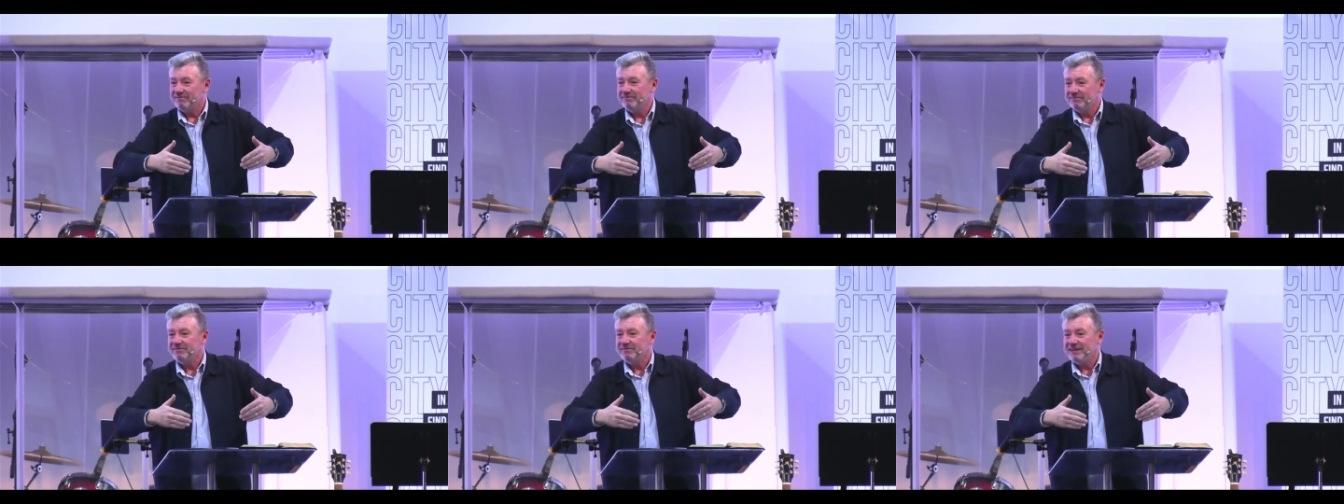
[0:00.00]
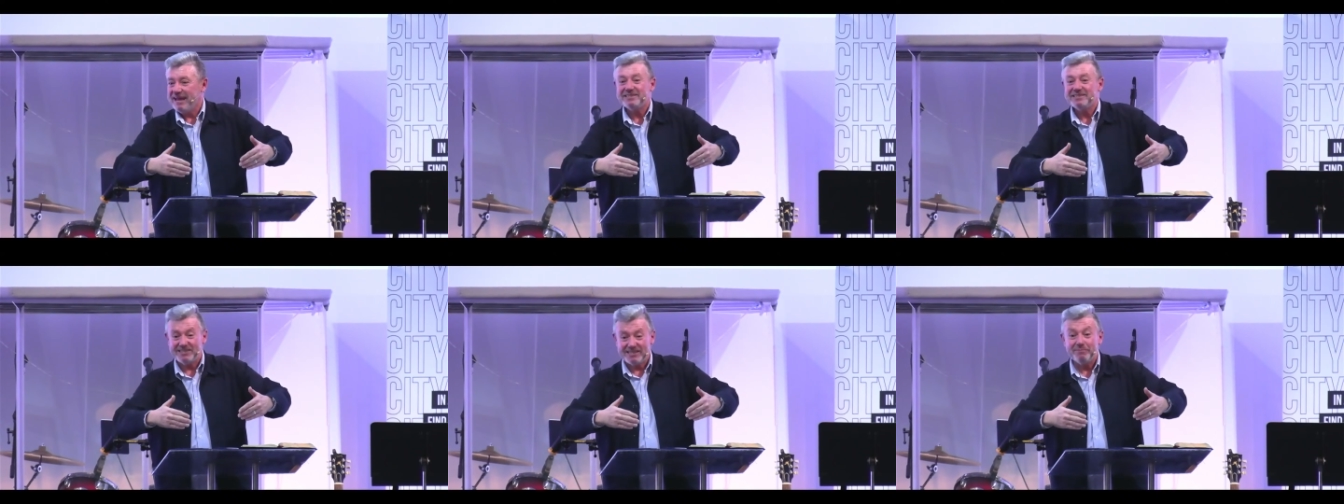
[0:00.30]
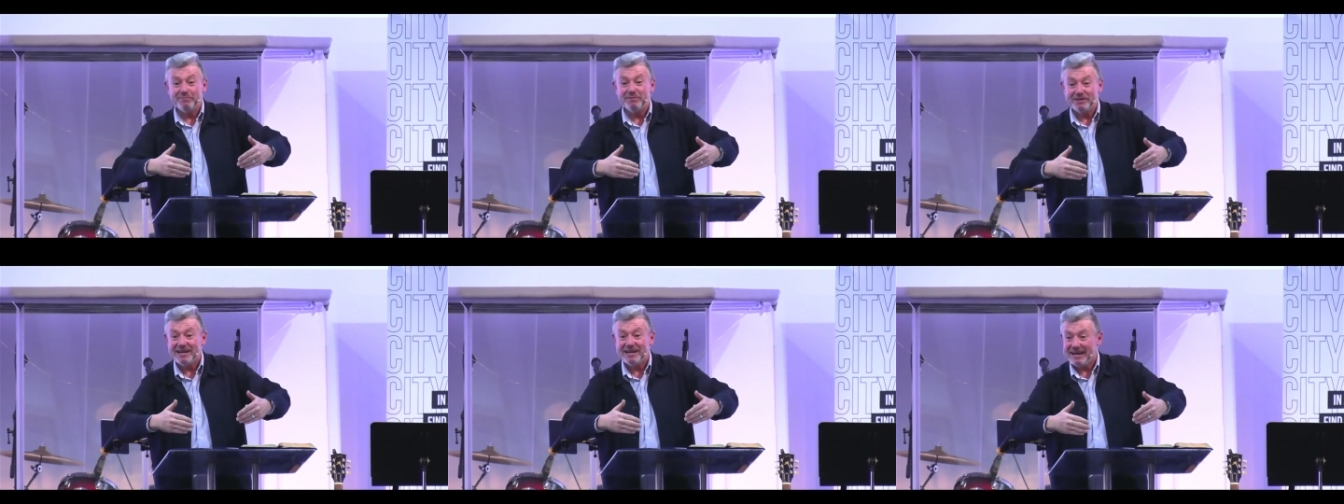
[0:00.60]
get
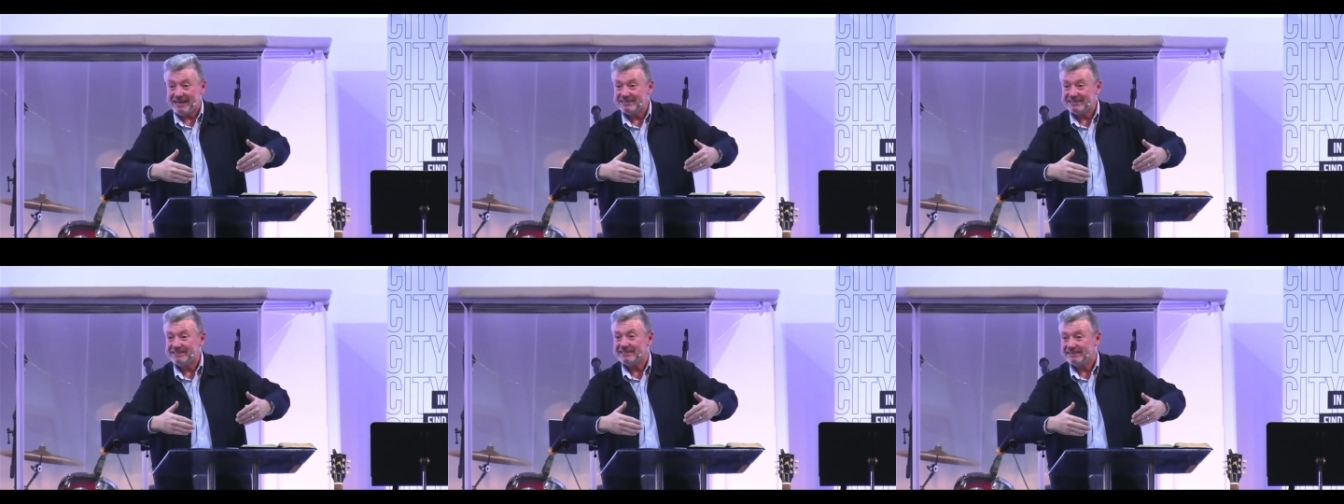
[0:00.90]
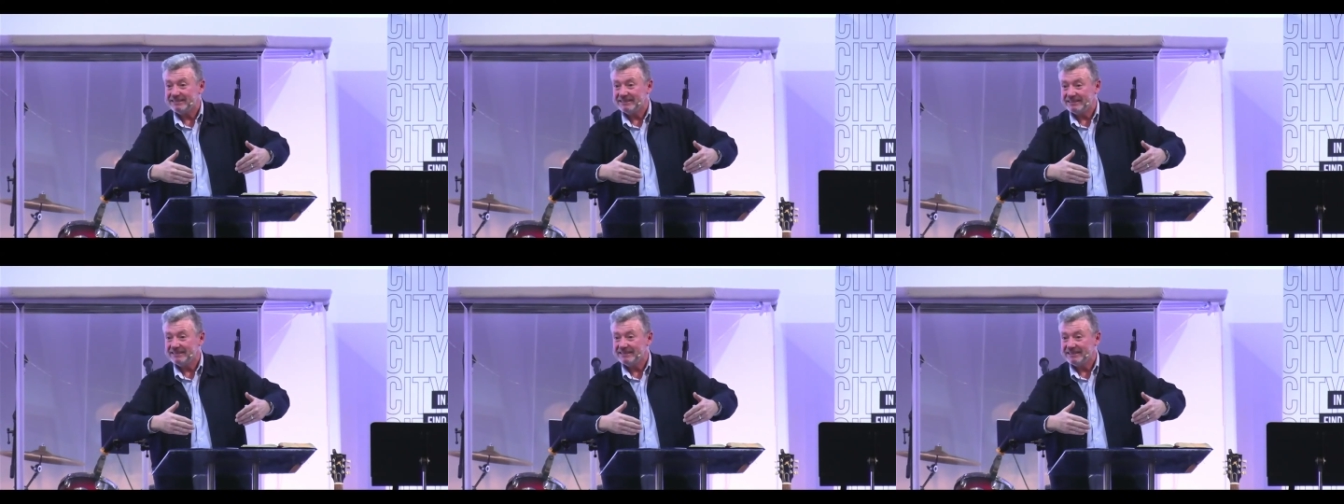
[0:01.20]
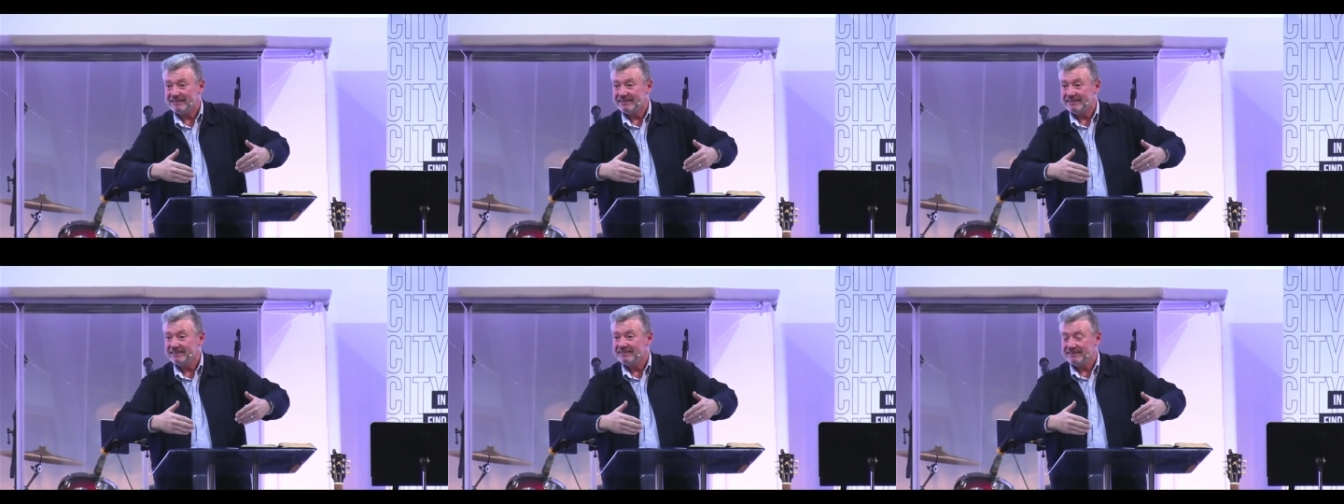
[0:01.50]
some of that?
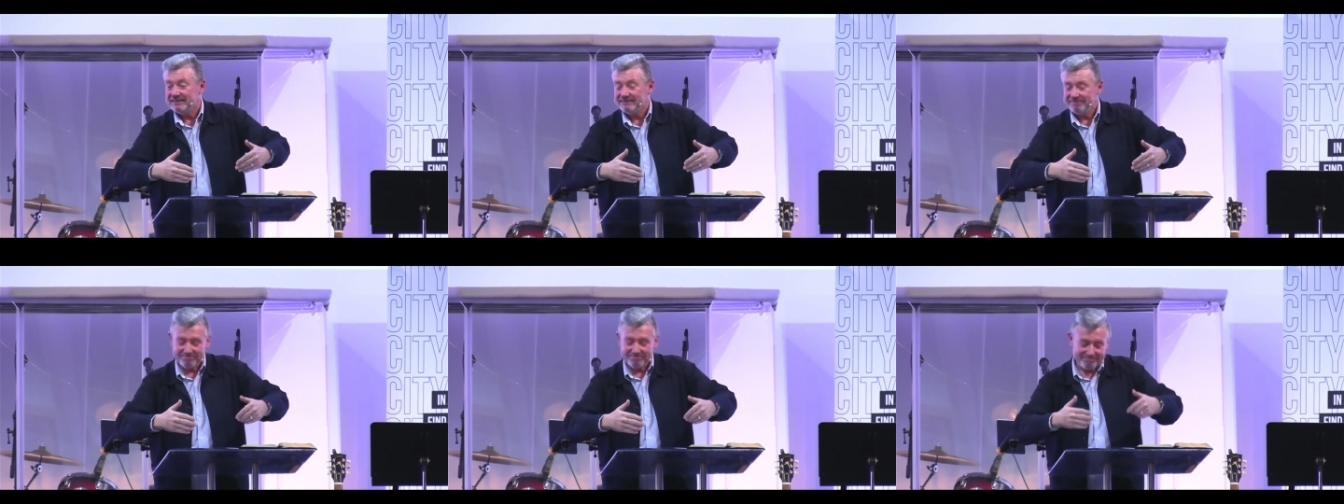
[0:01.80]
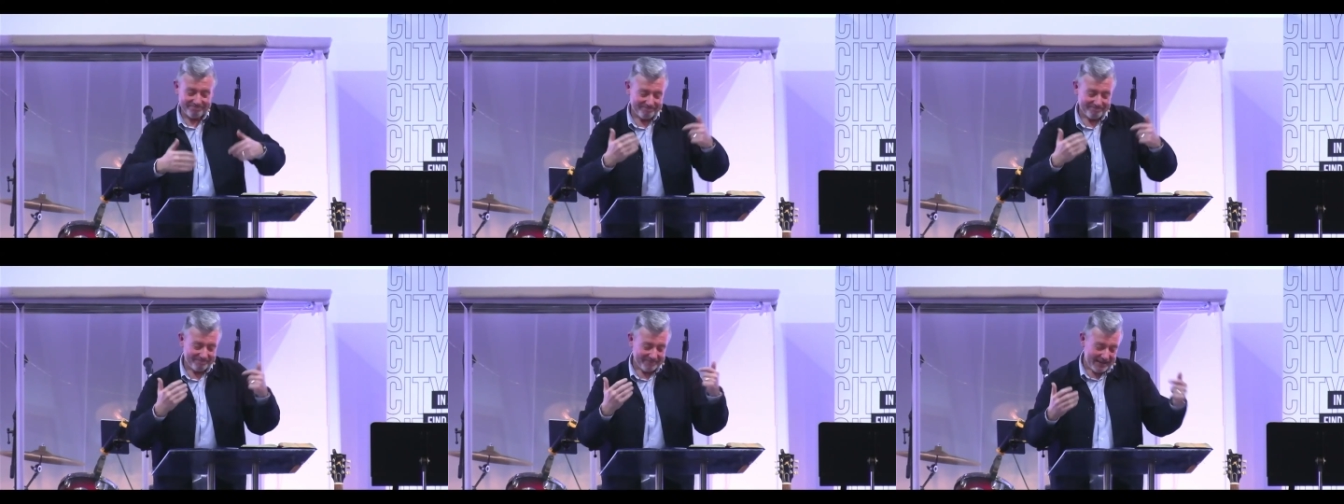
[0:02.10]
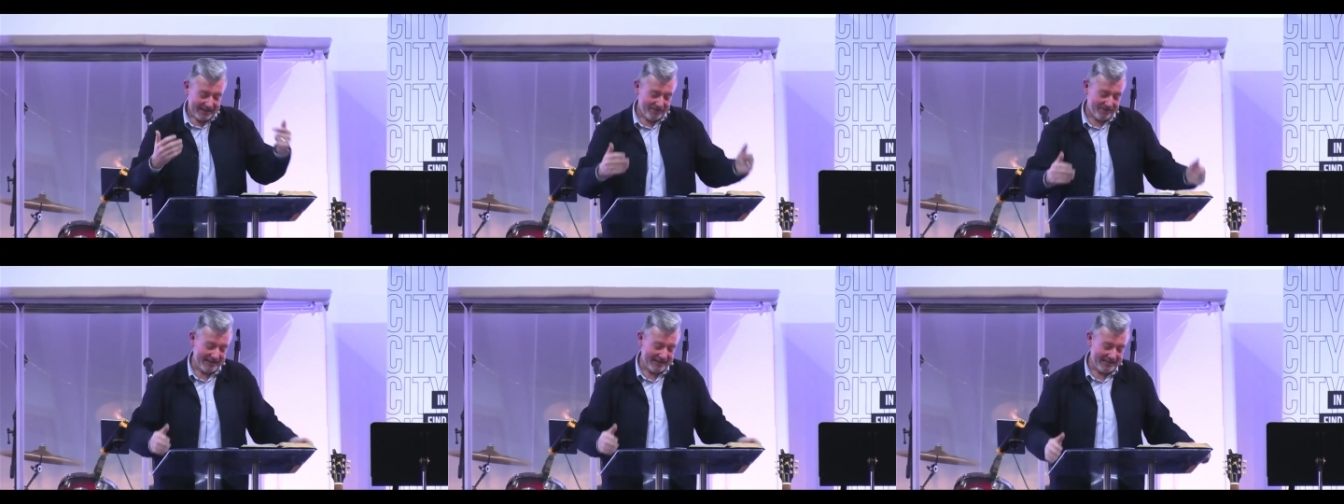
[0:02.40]

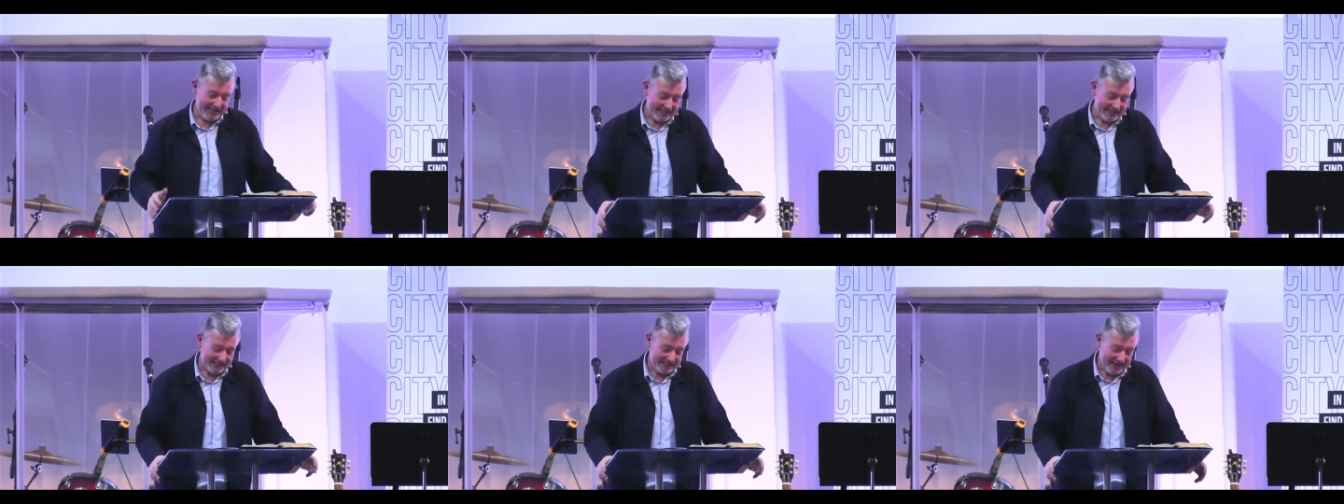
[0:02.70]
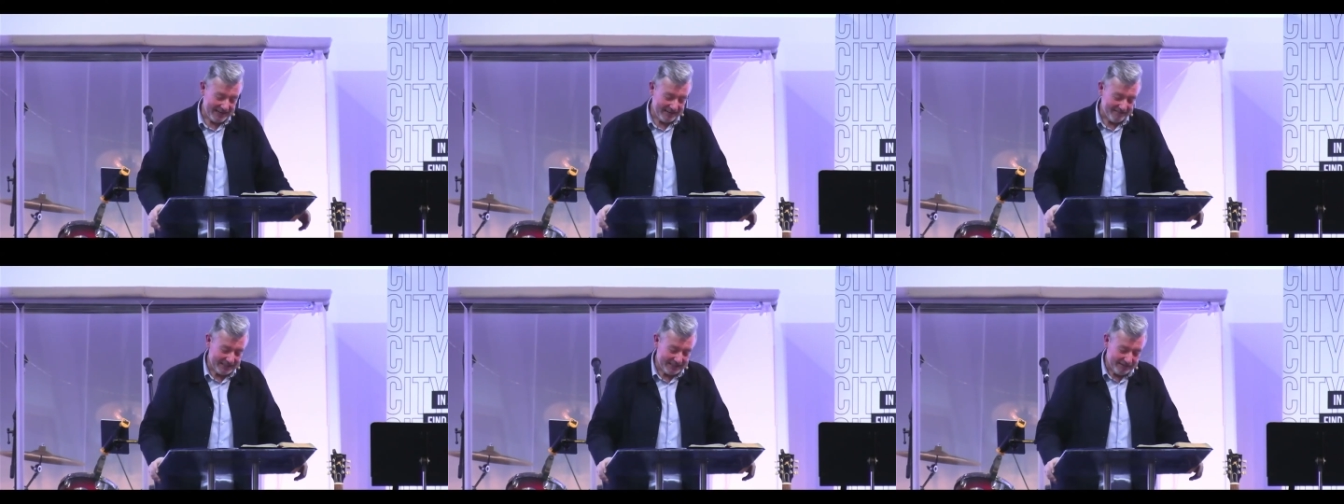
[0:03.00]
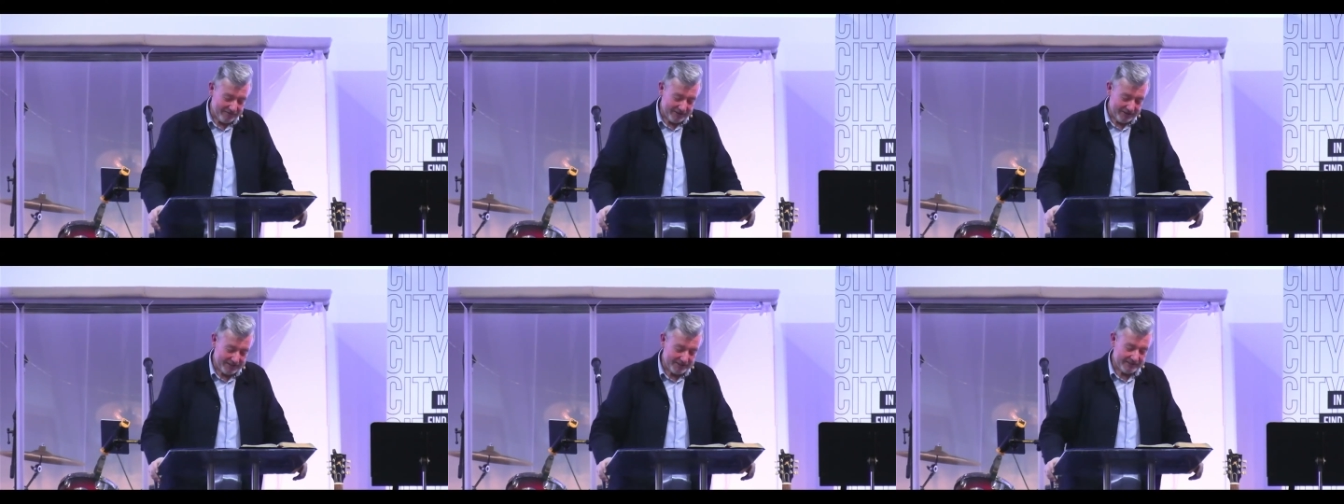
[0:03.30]
It really does have that
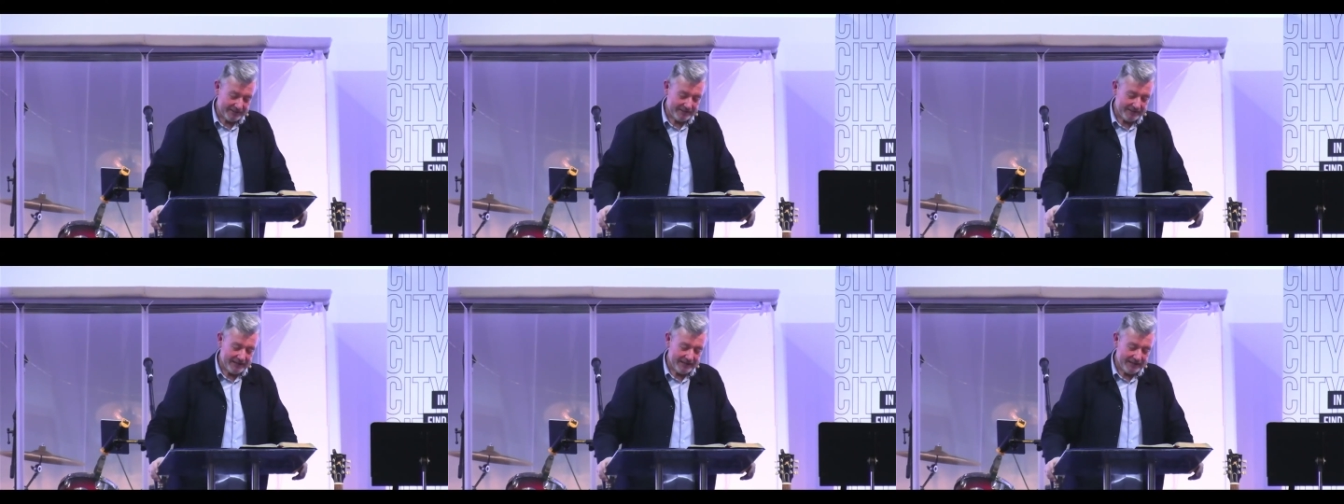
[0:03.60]
difference.